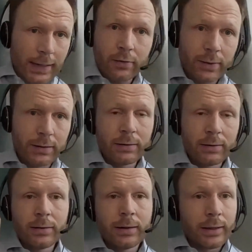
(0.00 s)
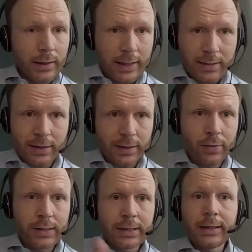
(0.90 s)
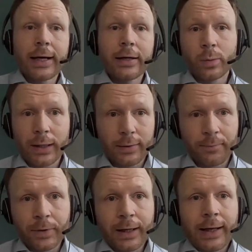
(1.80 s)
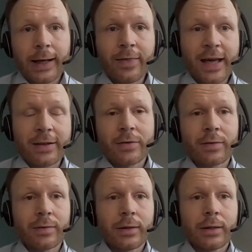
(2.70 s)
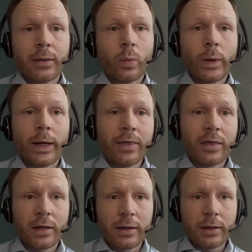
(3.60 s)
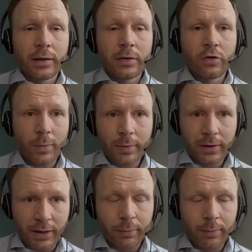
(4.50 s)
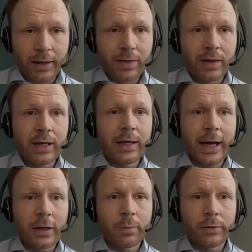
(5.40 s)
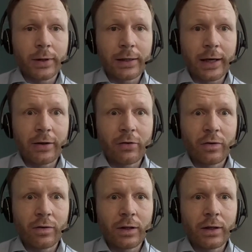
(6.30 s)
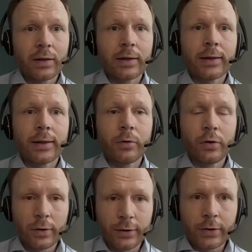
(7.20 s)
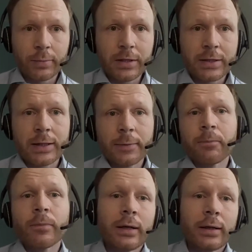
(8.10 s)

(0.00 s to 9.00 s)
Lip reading: collateral and security as well. And that's when the German government, the export credit agency, Euler Hermes,